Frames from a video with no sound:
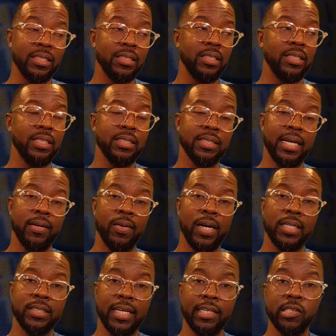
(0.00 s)
And
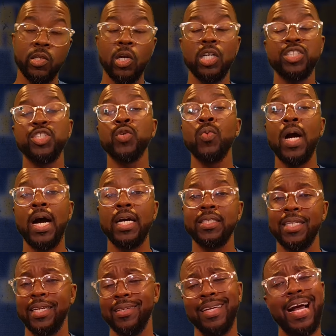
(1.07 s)
Tyrod Taylor, Tyrod
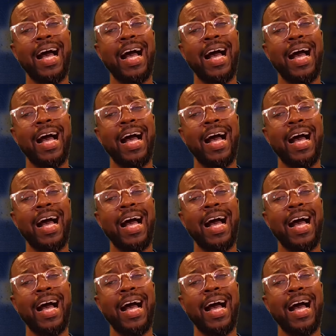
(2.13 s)
Taylor.